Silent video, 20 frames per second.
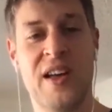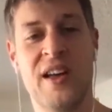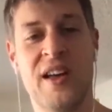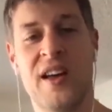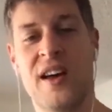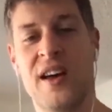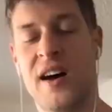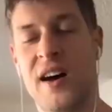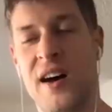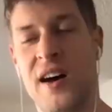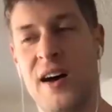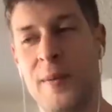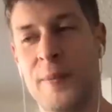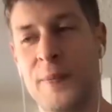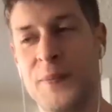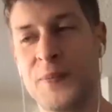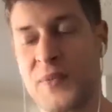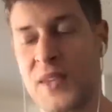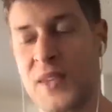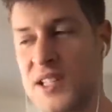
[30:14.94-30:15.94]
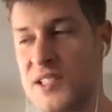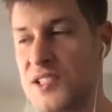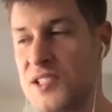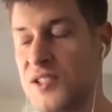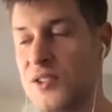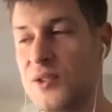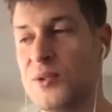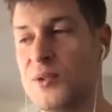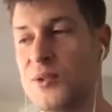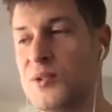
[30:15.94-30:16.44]
um, it's
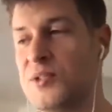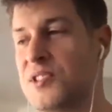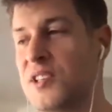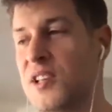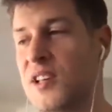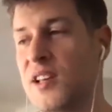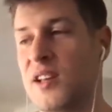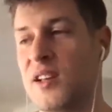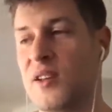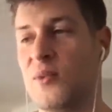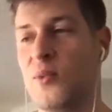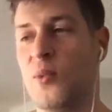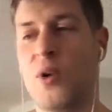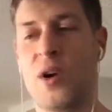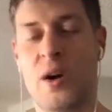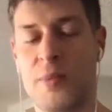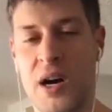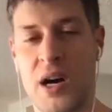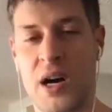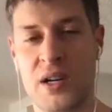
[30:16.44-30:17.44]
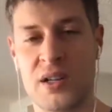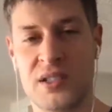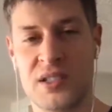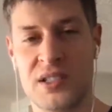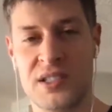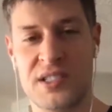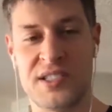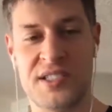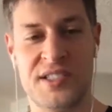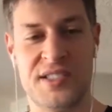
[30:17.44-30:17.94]
used in water
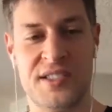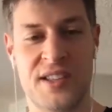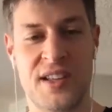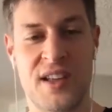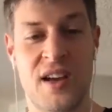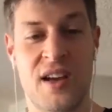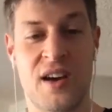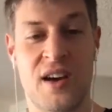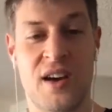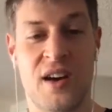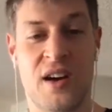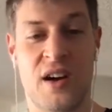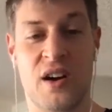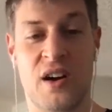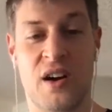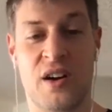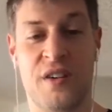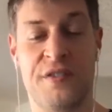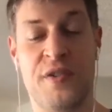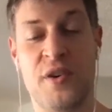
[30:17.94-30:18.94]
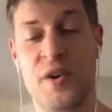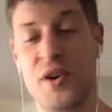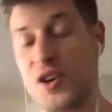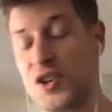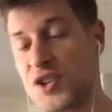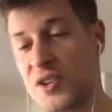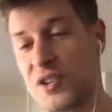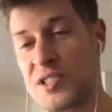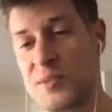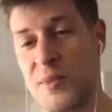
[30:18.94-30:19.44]
bottles, our
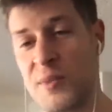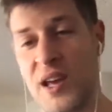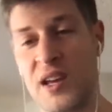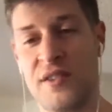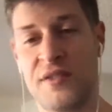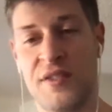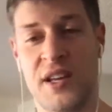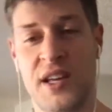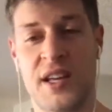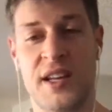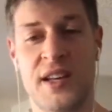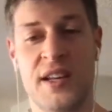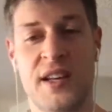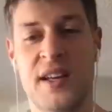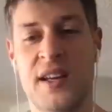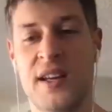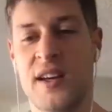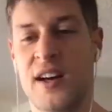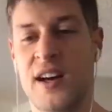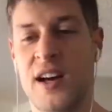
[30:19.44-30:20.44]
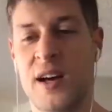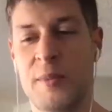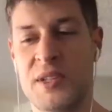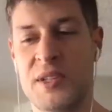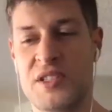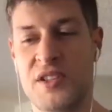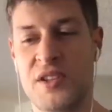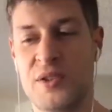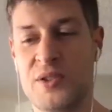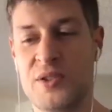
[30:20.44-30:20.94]
furniture is made of it. Um,
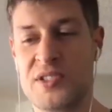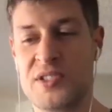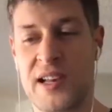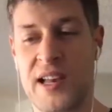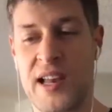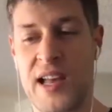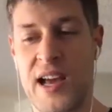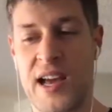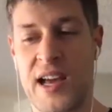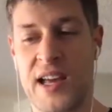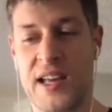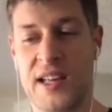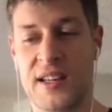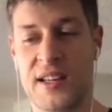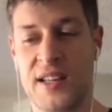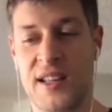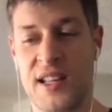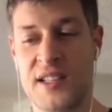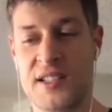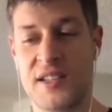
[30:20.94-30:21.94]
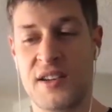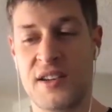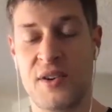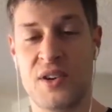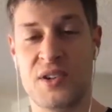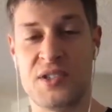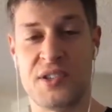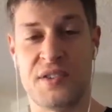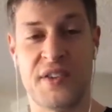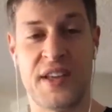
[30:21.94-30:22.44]
it's used to line the
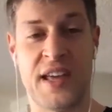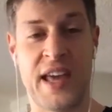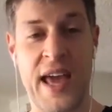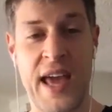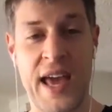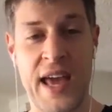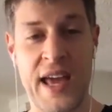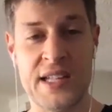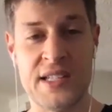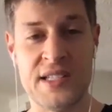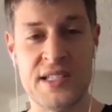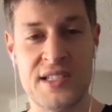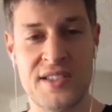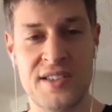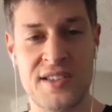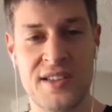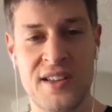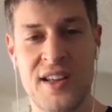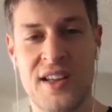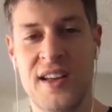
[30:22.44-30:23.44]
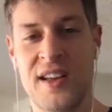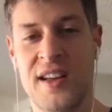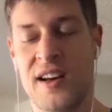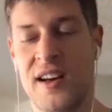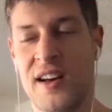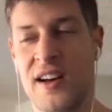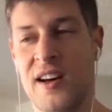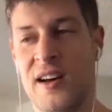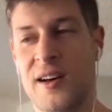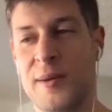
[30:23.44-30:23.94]
interiors of cans.
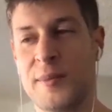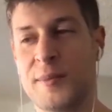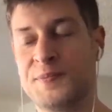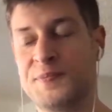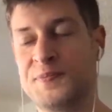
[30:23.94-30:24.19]
Um,